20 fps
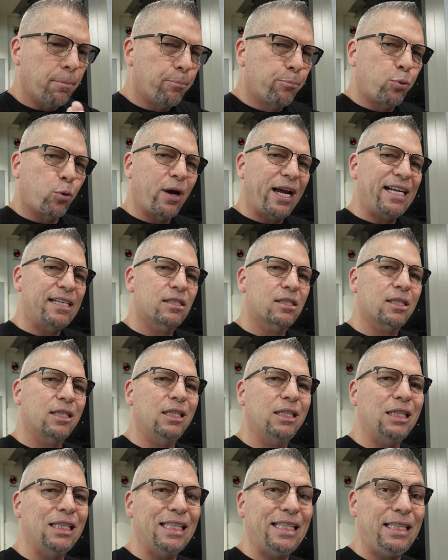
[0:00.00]
breaks
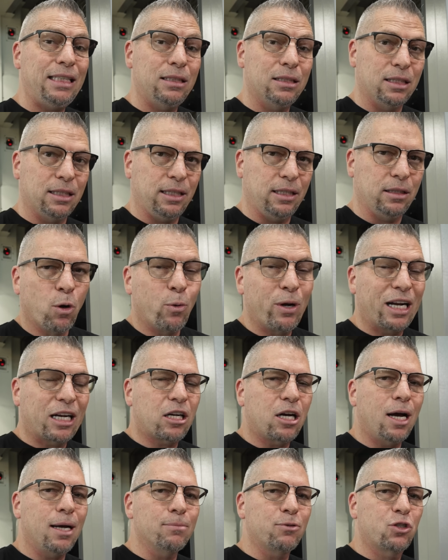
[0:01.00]
cleanly. But when it
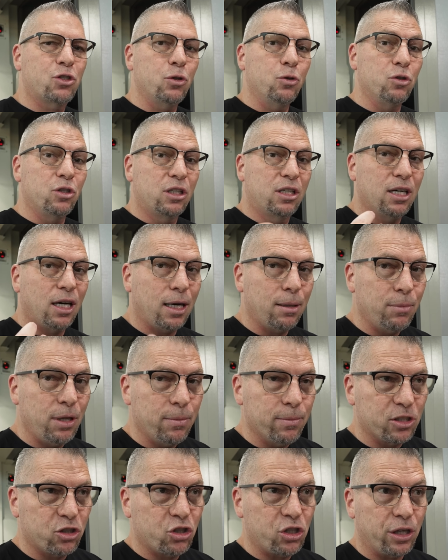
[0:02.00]
comes to
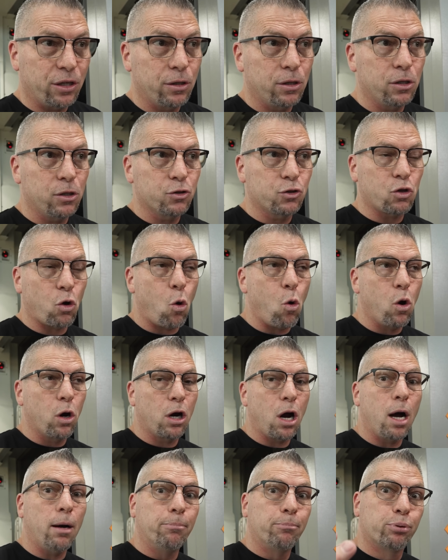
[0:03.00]
gummy materials
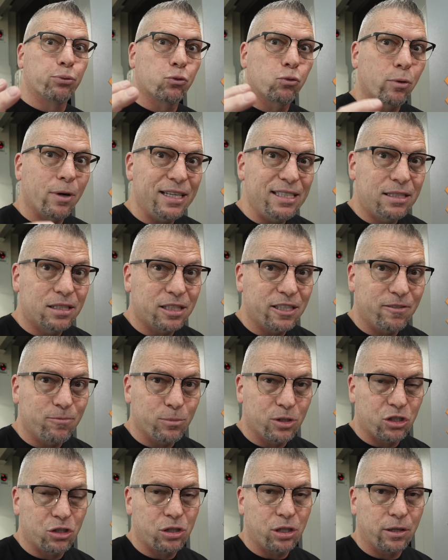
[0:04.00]
or abrasive
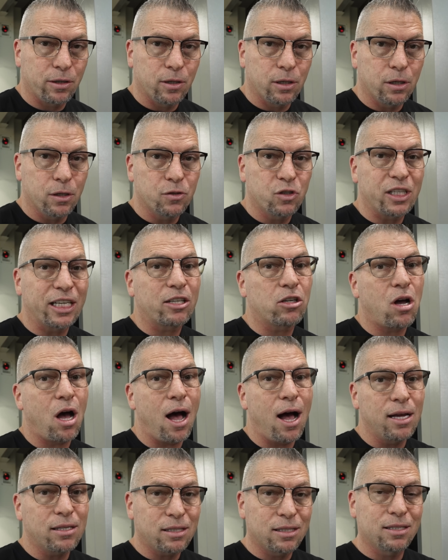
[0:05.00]
materials, it
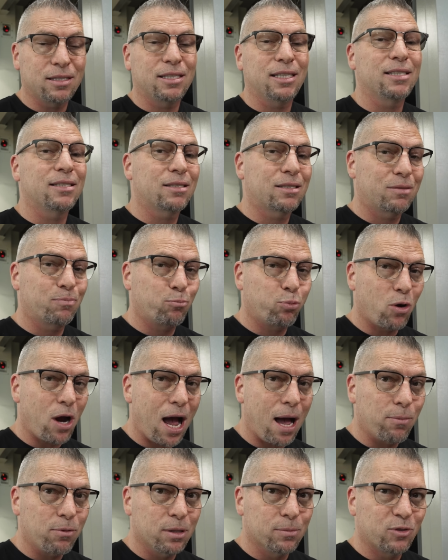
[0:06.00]
causes its
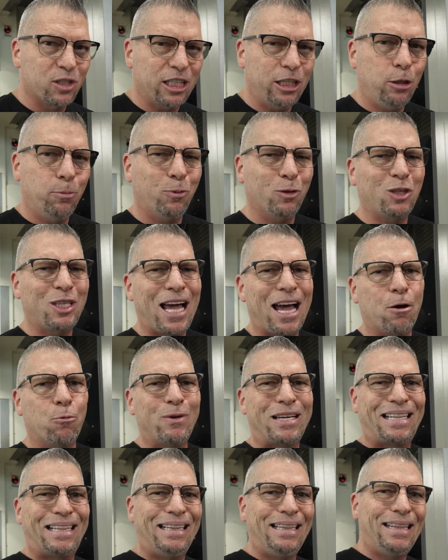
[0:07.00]
problems, and you put that
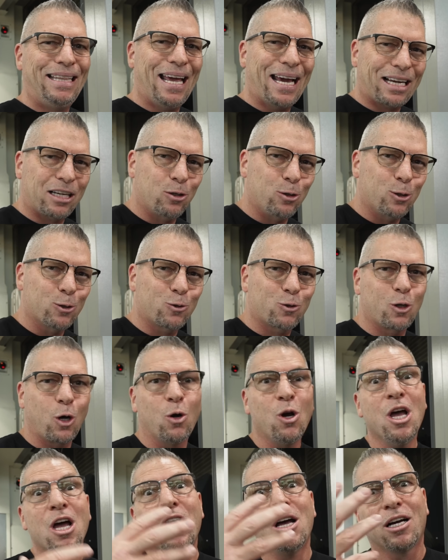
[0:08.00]
with nickel,
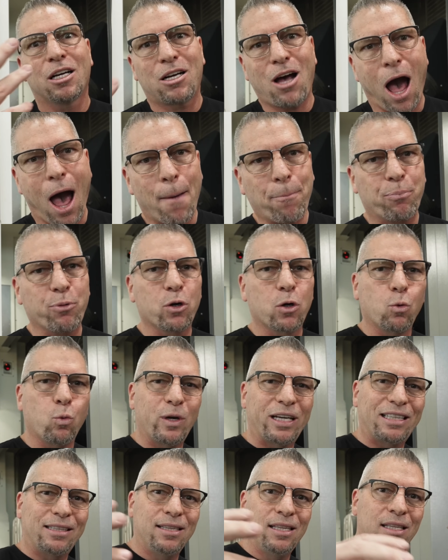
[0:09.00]
so copper
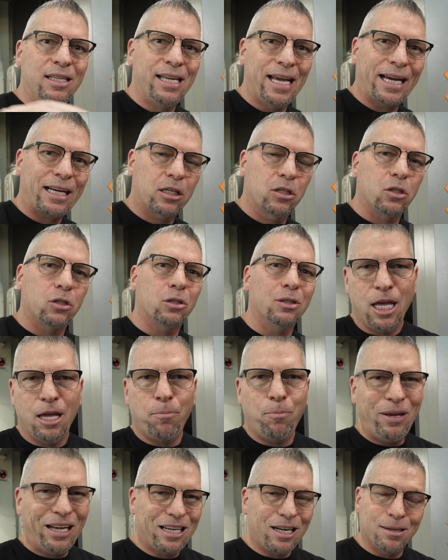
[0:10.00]
with nickel,
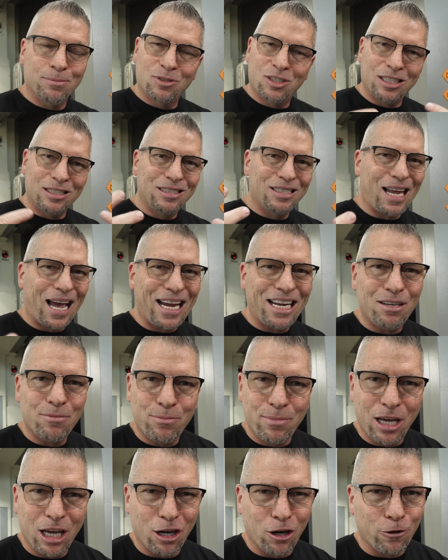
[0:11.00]
it becomes a
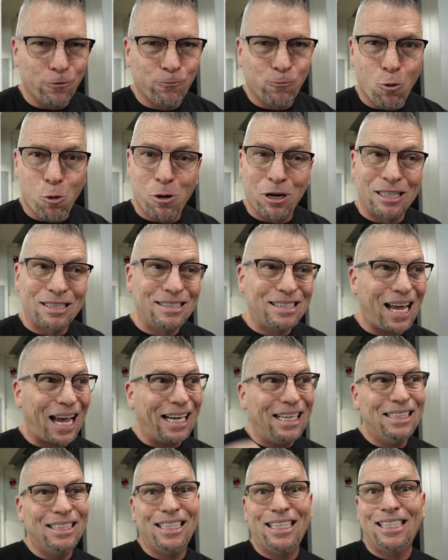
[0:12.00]
nightmare for
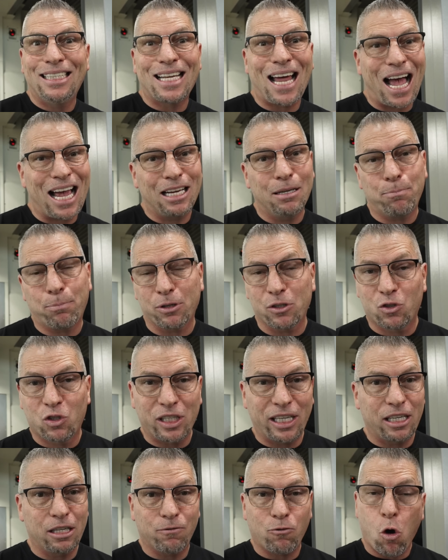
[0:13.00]
ninety-nine
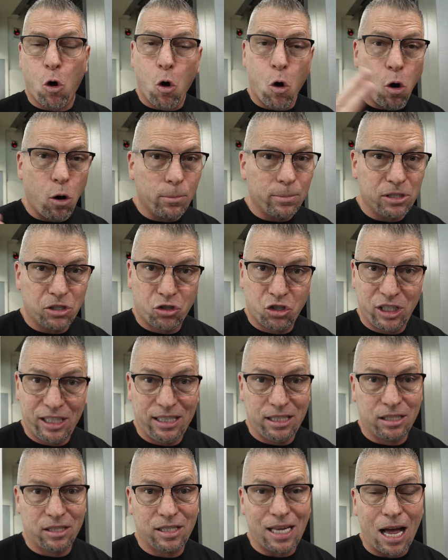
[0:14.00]
percent of all
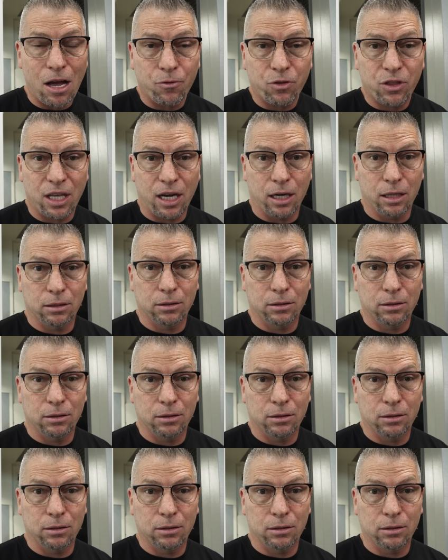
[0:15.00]
machinists out there